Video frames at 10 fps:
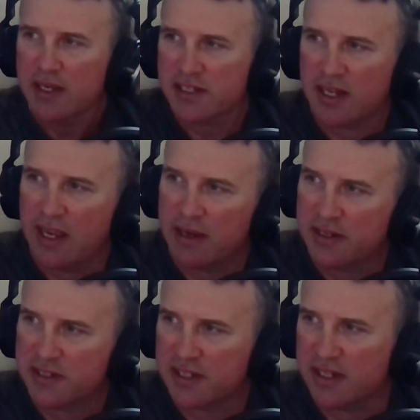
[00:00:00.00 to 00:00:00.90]
So there you
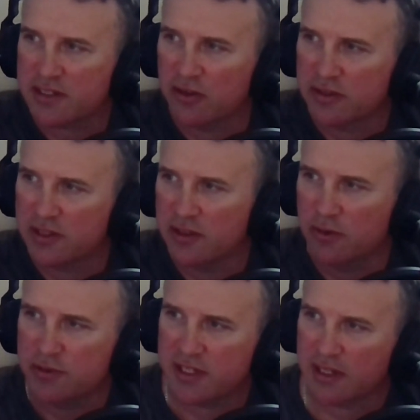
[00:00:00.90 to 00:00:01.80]
can see it's gone to
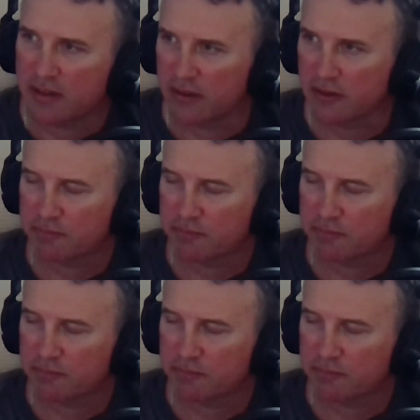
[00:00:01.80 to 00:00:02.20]
no signal,